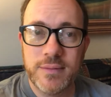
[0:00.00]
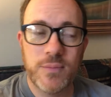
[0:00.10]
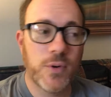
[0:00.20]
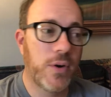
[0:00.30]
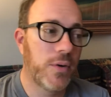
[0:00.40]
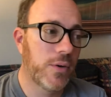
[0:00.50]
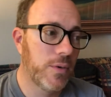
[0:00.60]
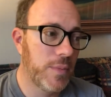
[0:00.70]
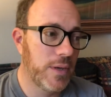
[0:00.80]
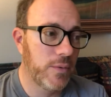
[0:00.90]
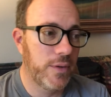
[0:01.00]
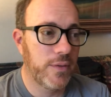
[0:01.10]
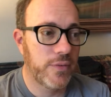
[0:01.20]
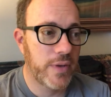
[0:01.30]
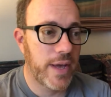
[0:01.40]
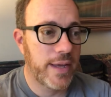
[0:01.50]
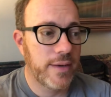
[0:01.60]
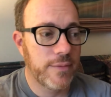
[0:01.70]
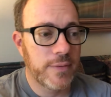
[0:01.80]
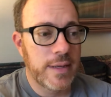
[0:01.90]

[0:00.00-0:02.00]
We're all going to be on the other side of